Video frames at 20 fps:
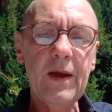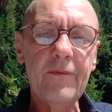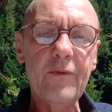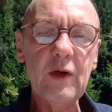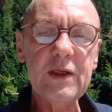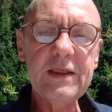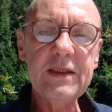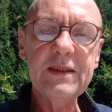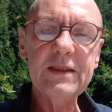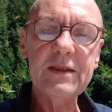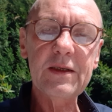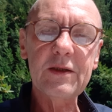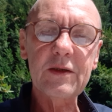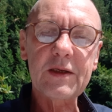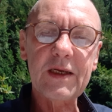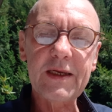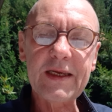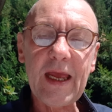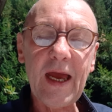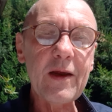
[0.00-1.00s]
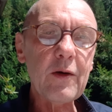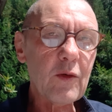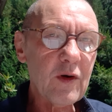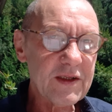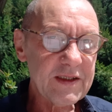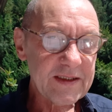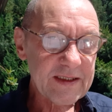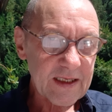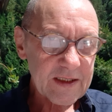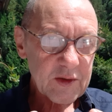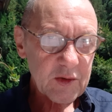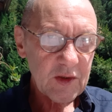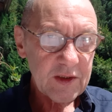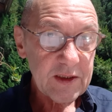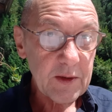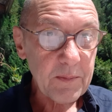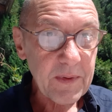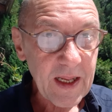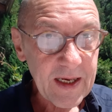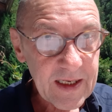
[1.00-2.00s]
For it is Chiron is actually
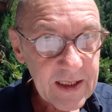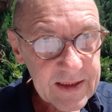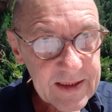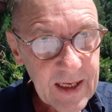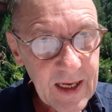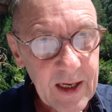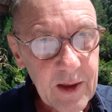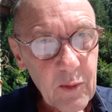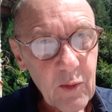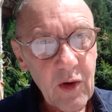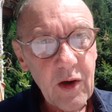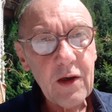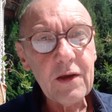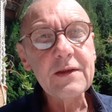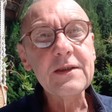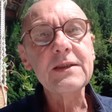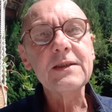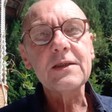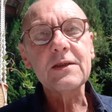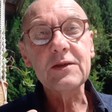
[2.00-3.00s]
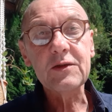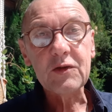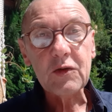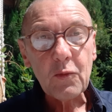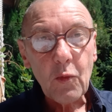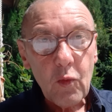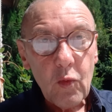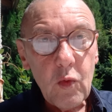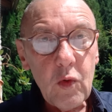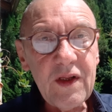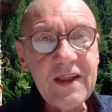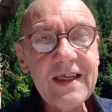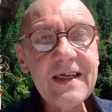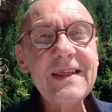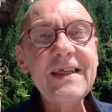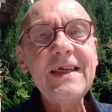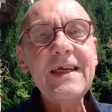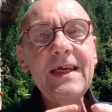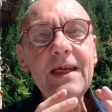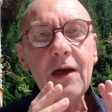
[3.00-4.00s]
the planet. Chiron is the
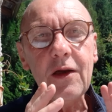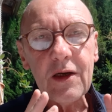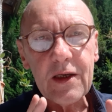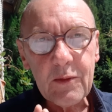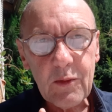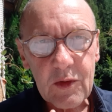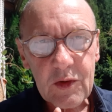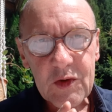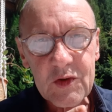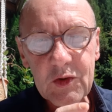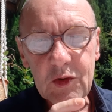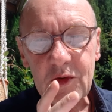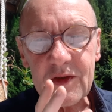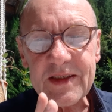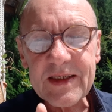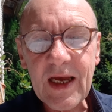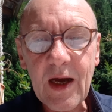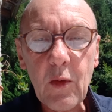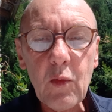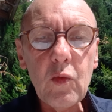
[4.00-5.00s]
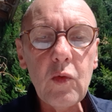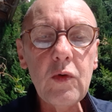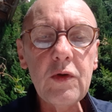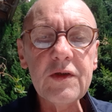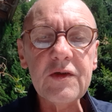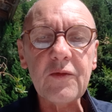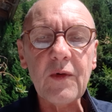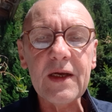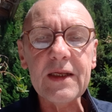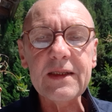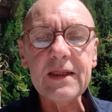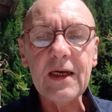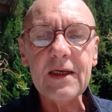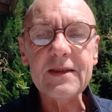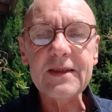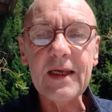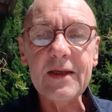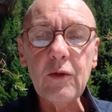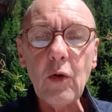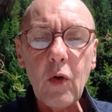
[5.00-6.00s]
wounded healer. It will show us our wounds right now.
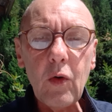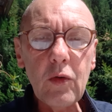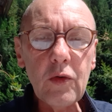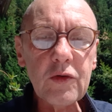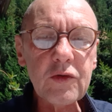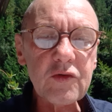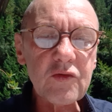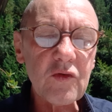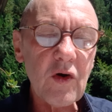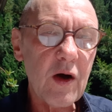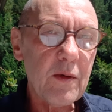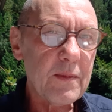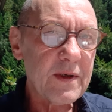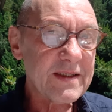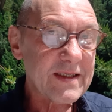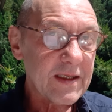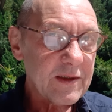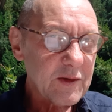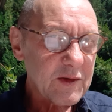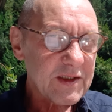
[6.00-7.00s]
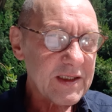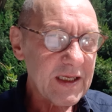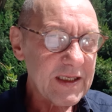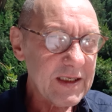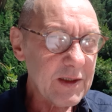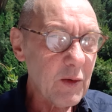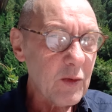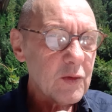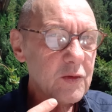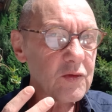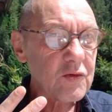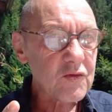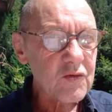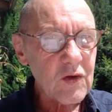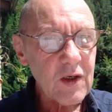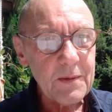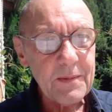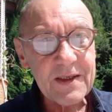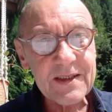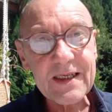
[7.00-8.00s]
So, and all the traumas, understanding all the
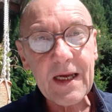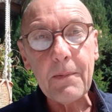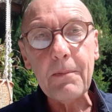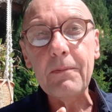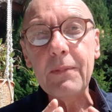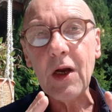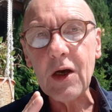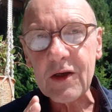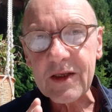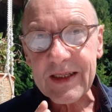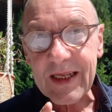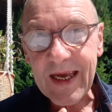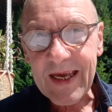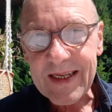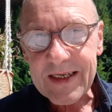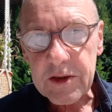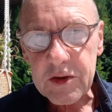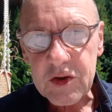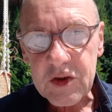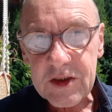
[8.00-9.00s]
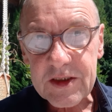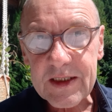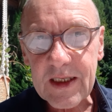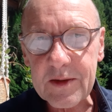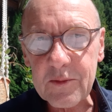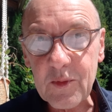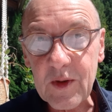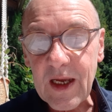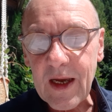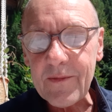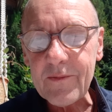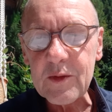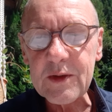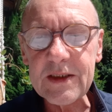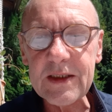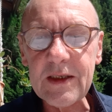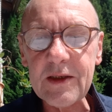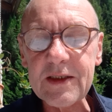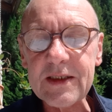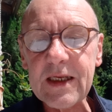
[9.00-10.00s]
traumas, are blocked energies that we have
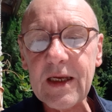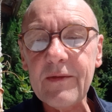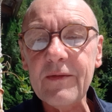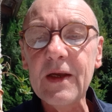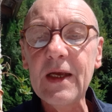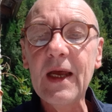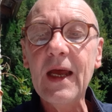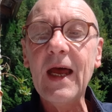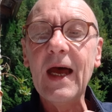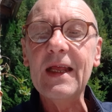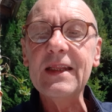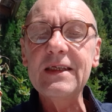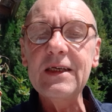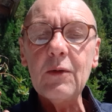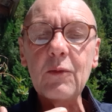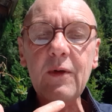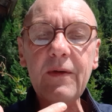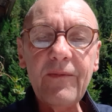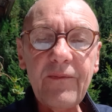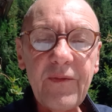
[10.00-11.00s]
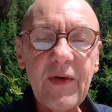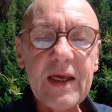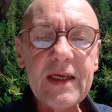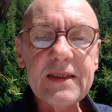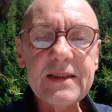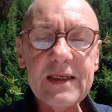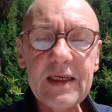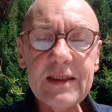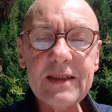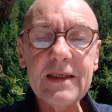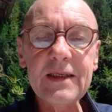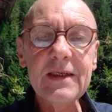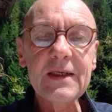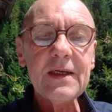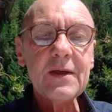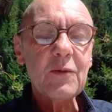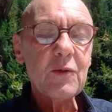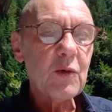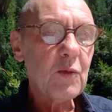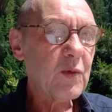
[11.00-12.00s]
within ourselves. Until we face it,
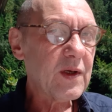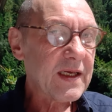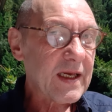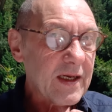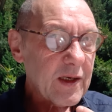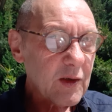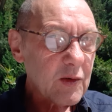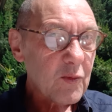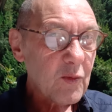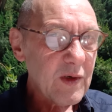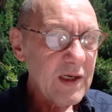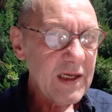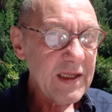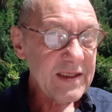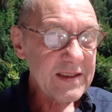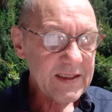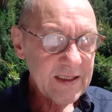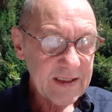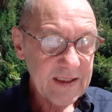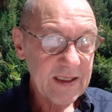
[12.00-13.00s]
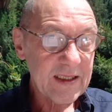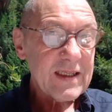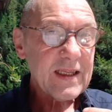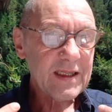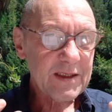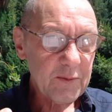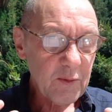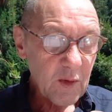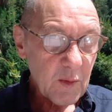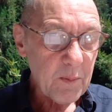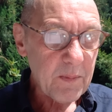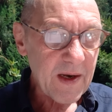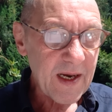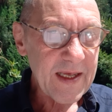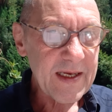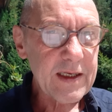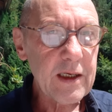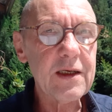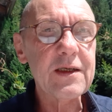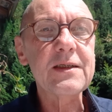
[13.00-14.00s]
we cannot release it, and then it will
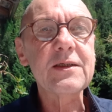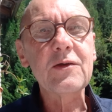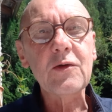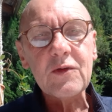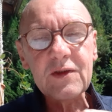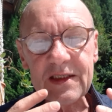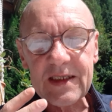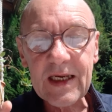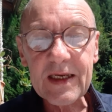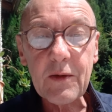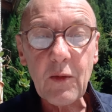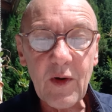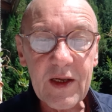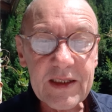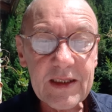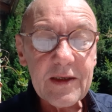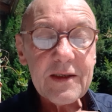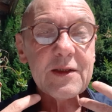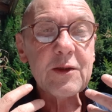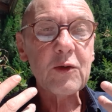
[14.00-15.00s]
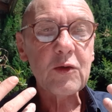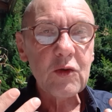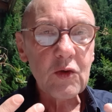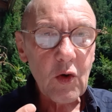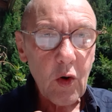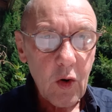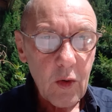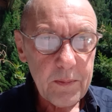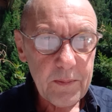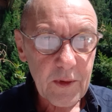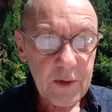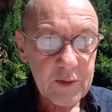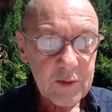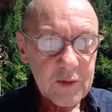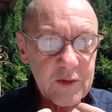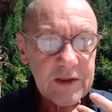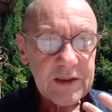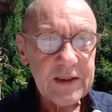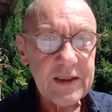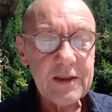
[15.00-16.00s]
plague us. So it's like right now, it's an
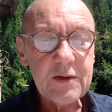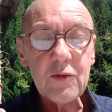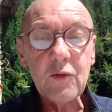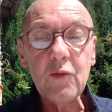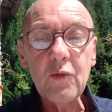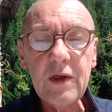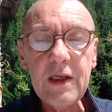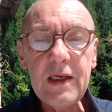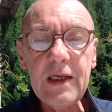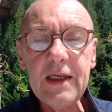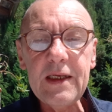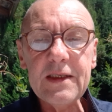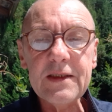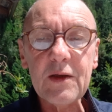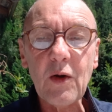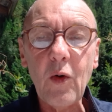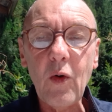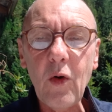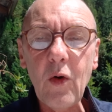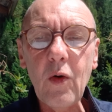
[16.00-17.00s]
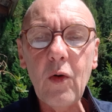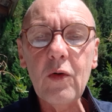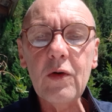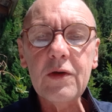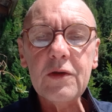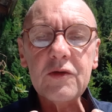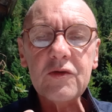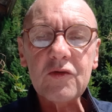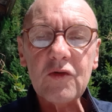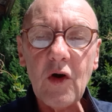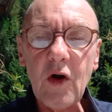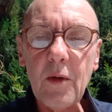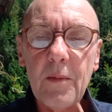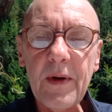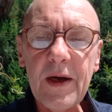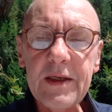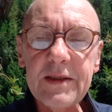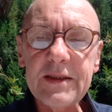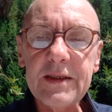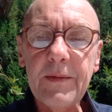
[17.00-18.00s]
opportunity to release all the
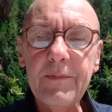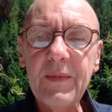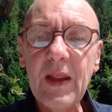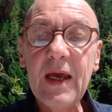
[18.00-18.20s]
traumas.